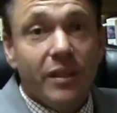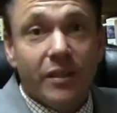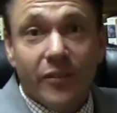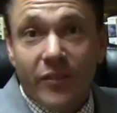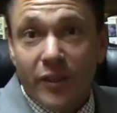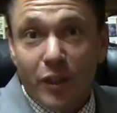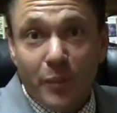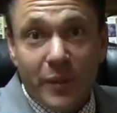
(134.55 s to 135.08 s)
the
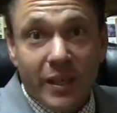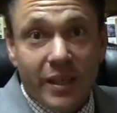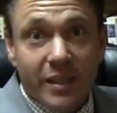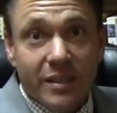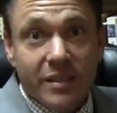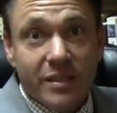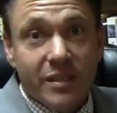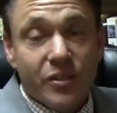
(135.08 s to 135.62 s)

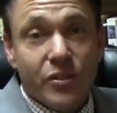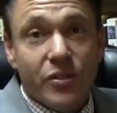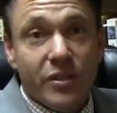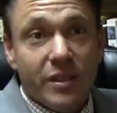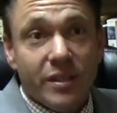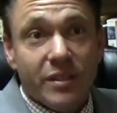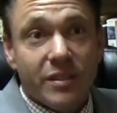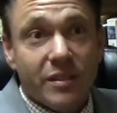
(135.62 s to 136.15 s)
Philippines, into
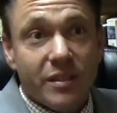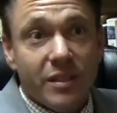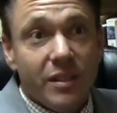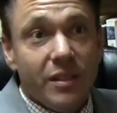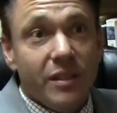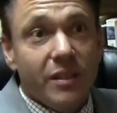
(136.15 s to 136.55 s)
this